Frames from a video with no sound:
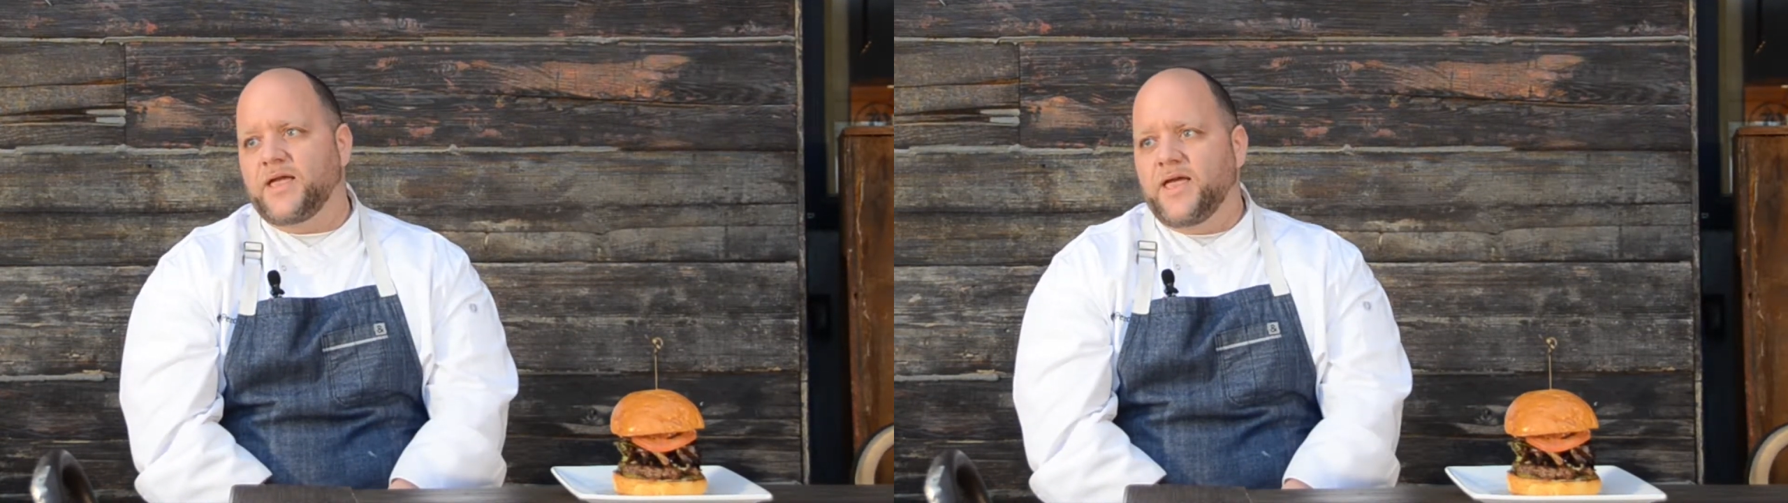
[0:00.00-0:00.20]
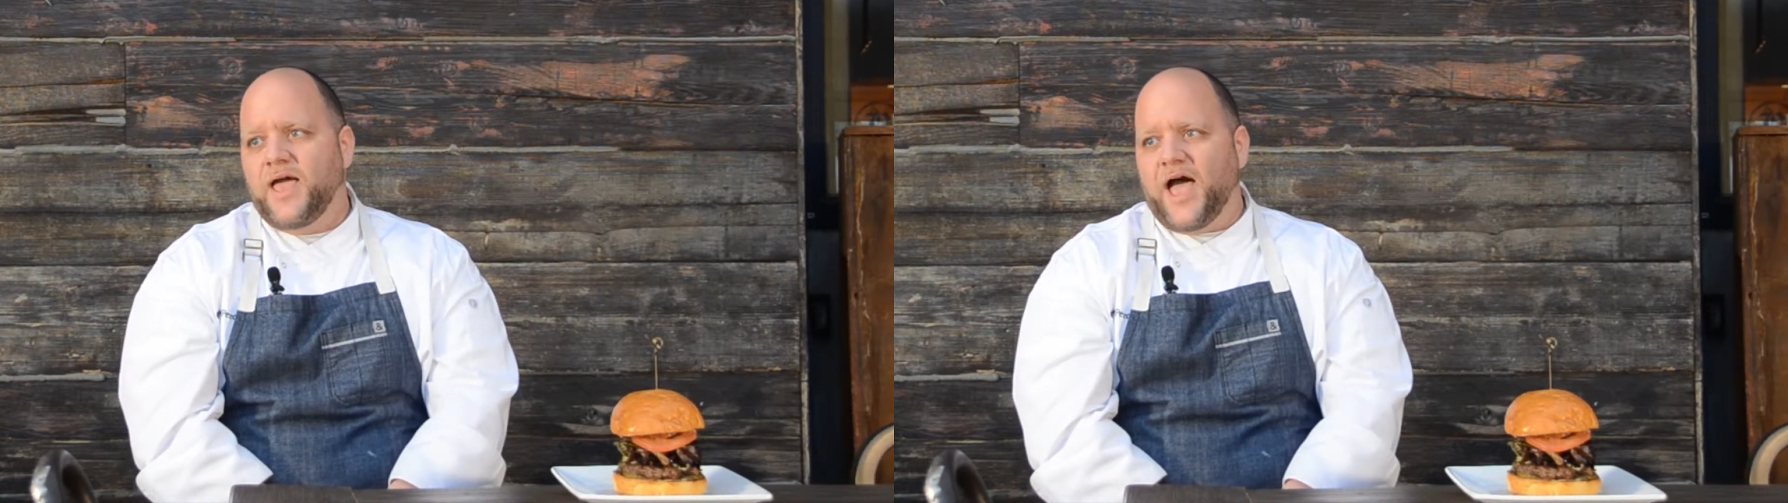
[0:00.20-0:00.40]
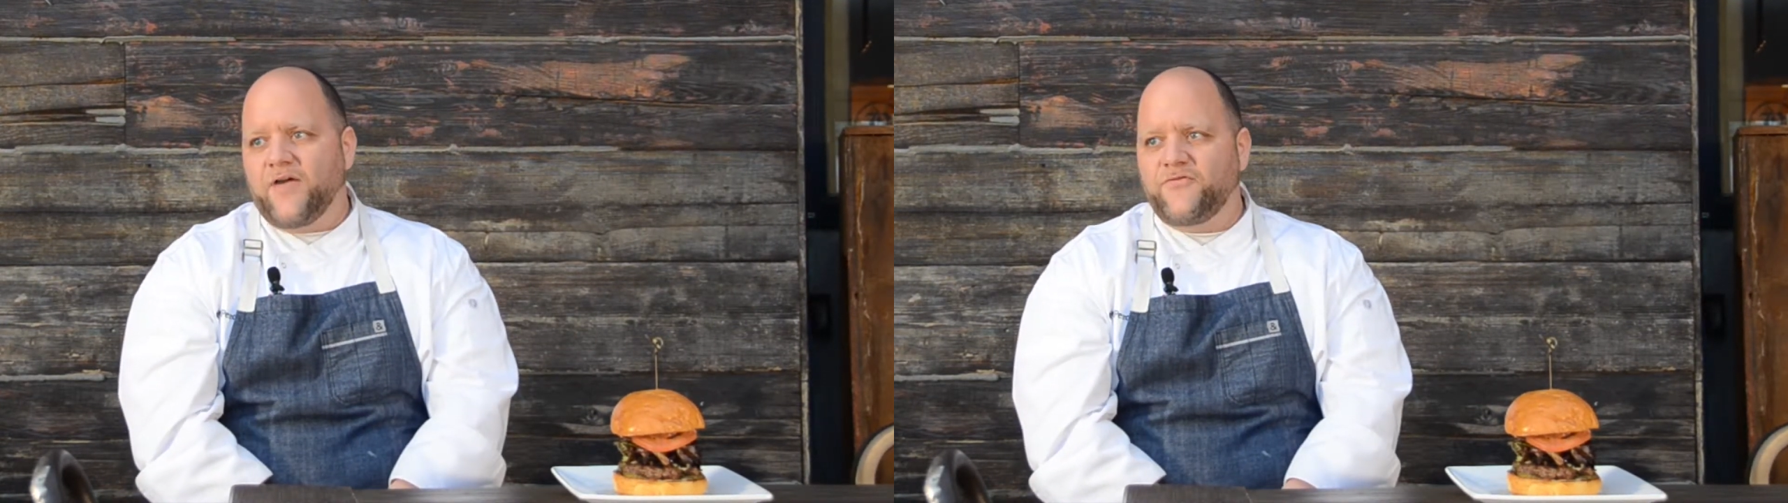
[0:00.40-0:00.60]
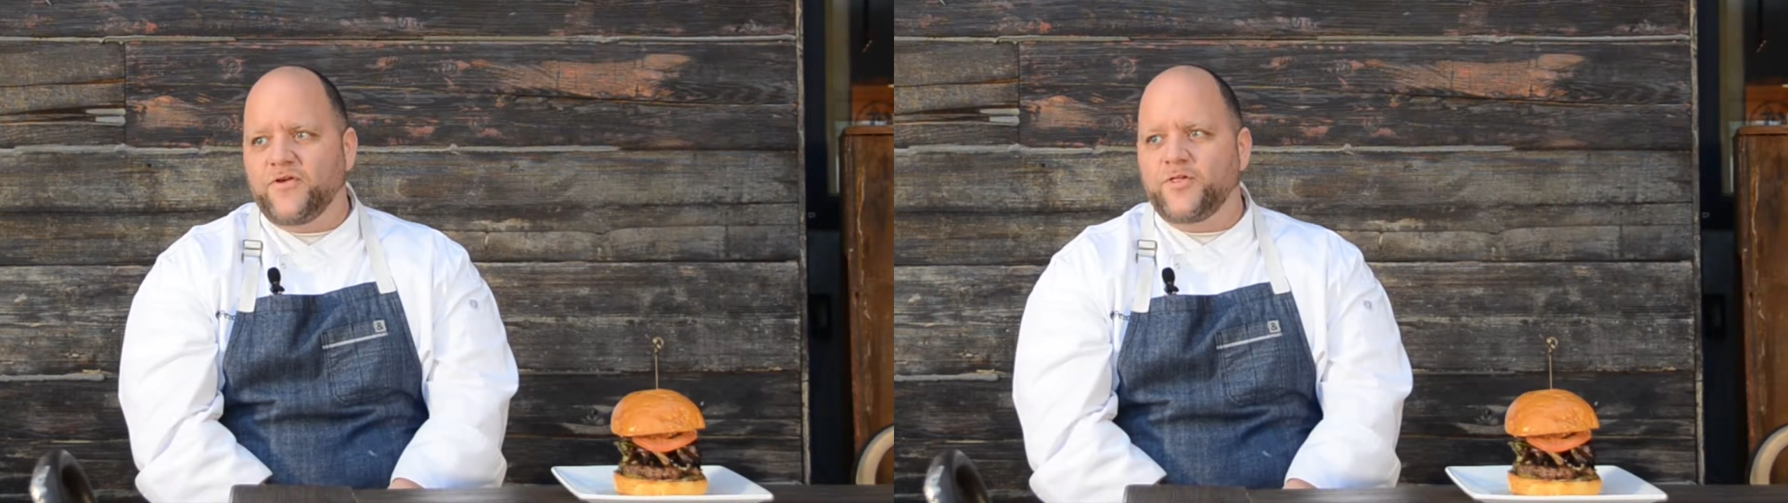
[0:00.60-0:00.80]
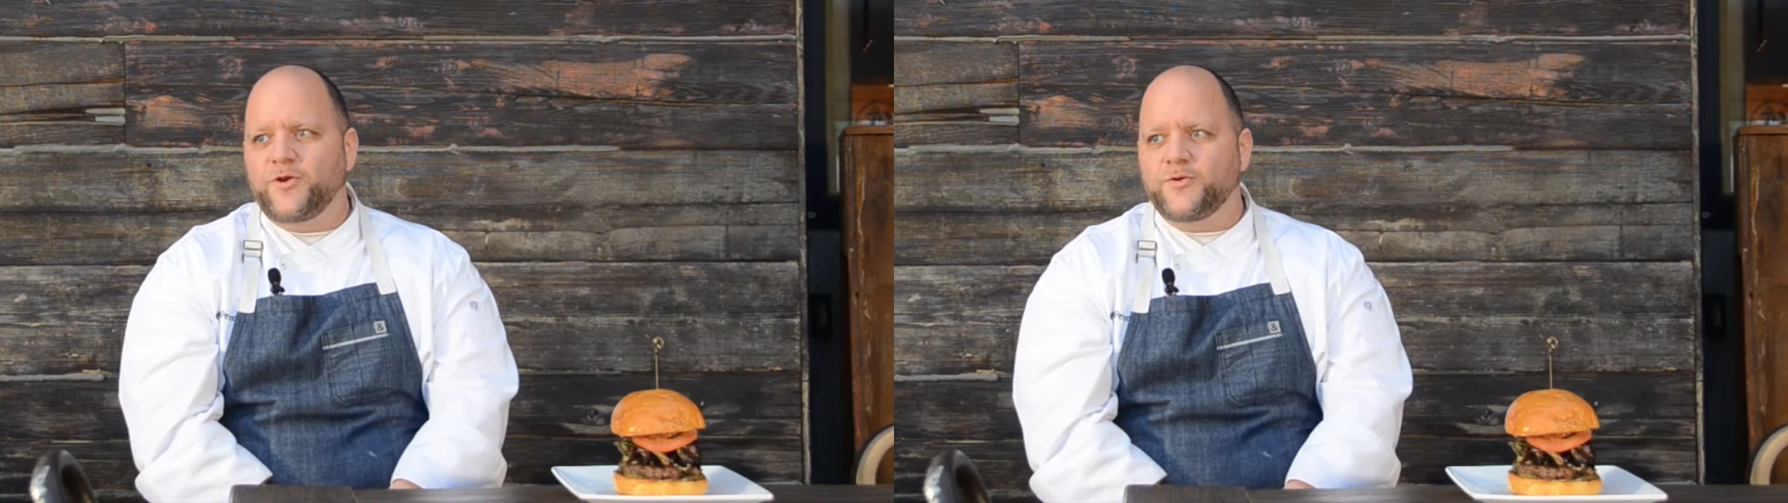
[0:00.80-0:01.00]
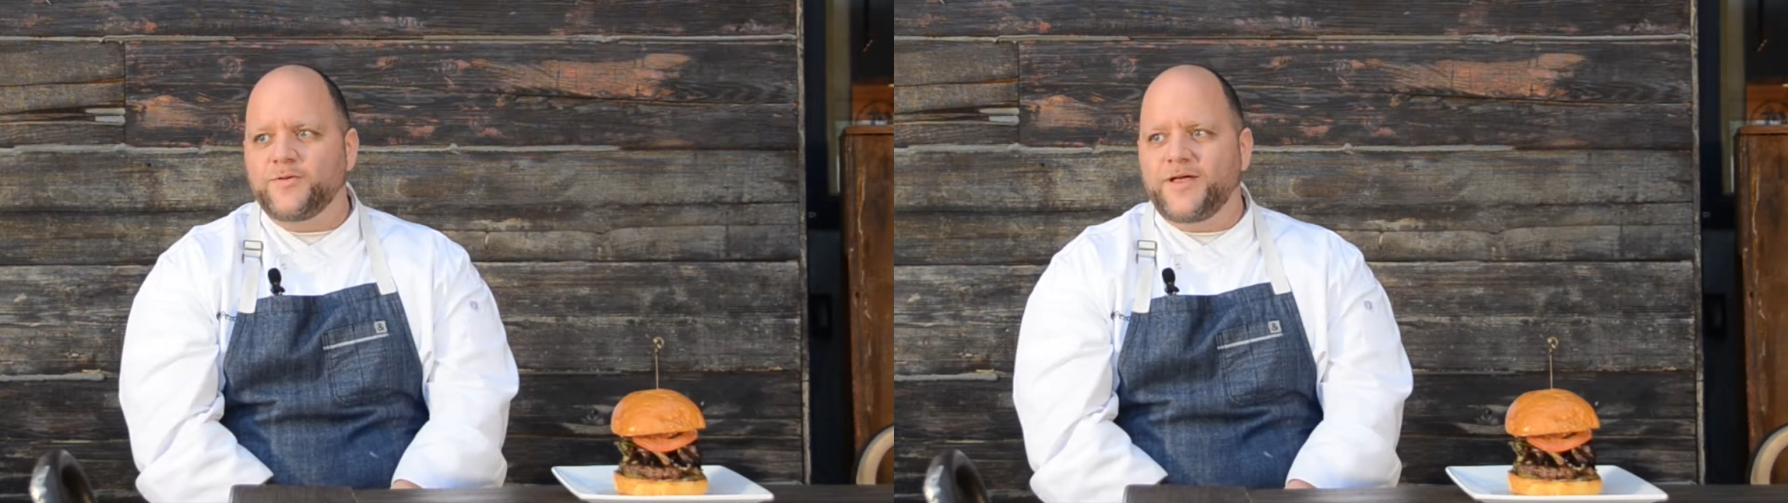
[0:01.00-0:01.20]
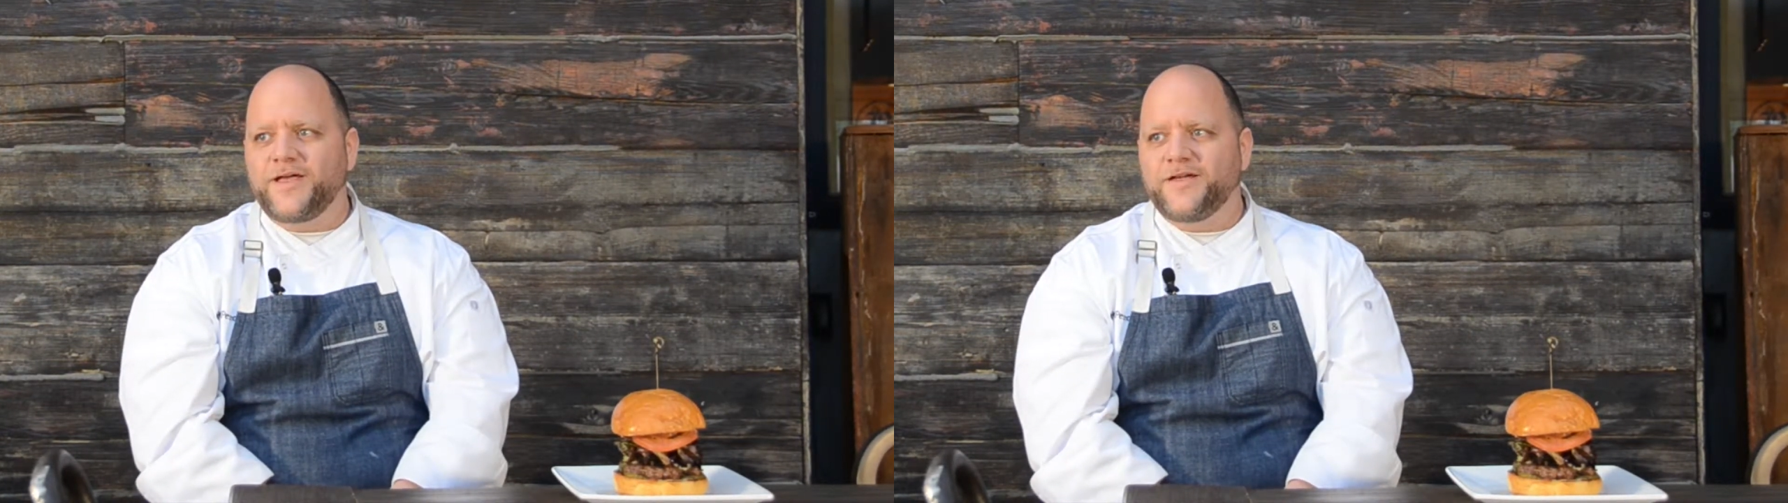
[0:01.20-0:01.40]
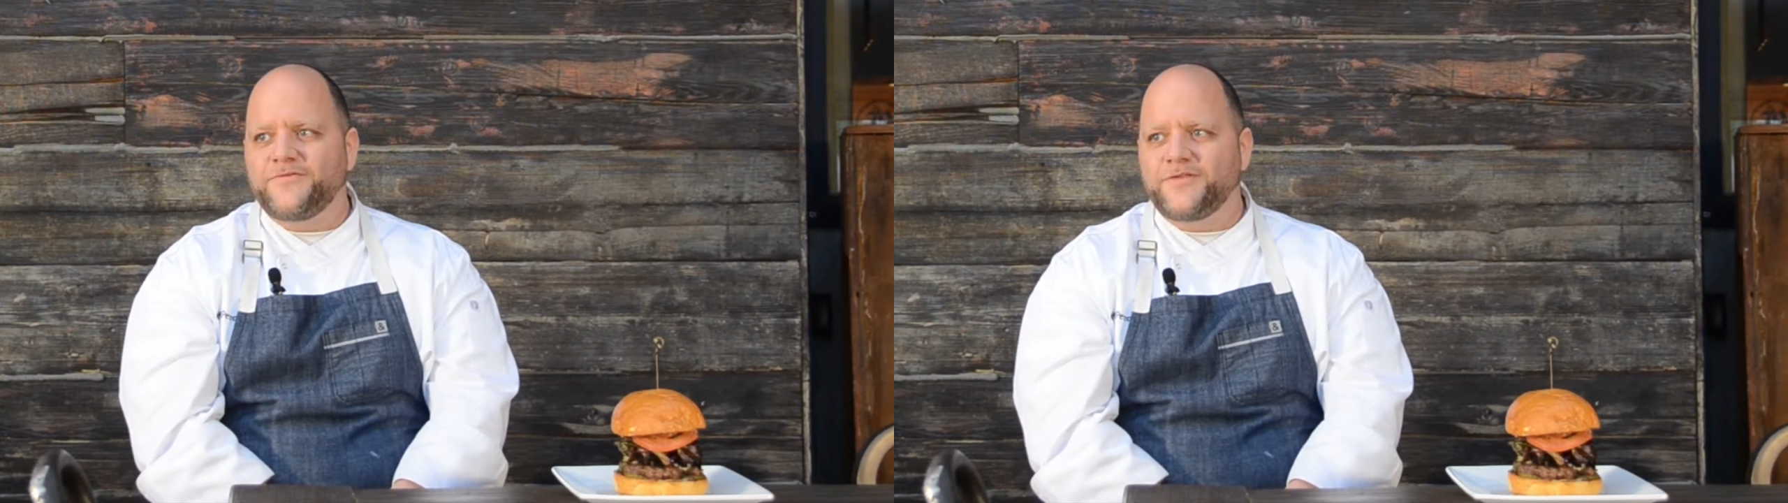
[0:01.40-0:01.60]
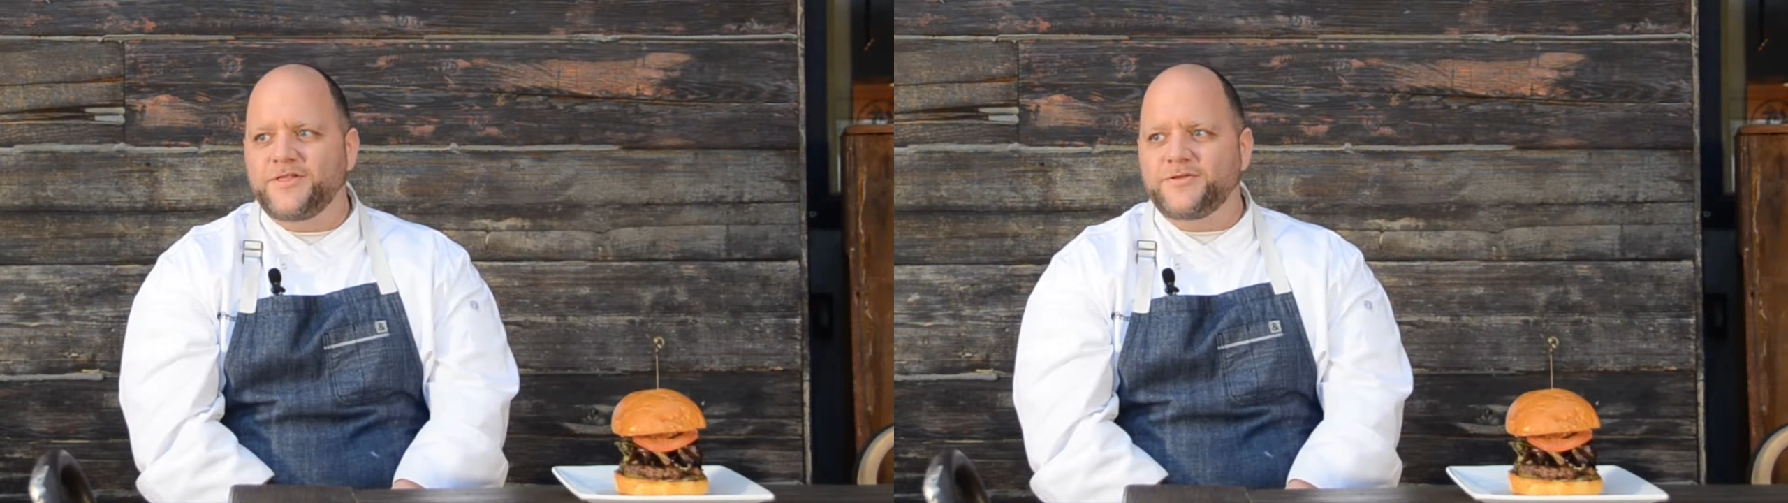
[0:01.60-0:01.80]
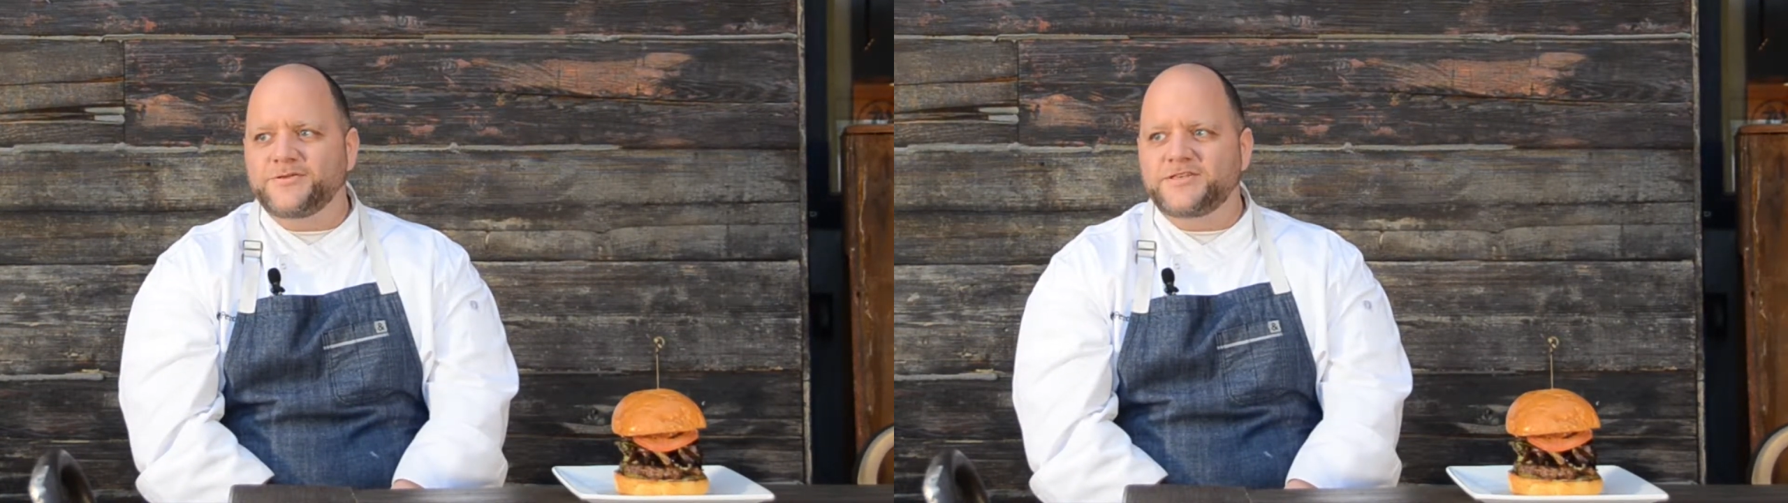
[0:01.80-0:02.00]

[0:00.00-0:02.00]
I feel a little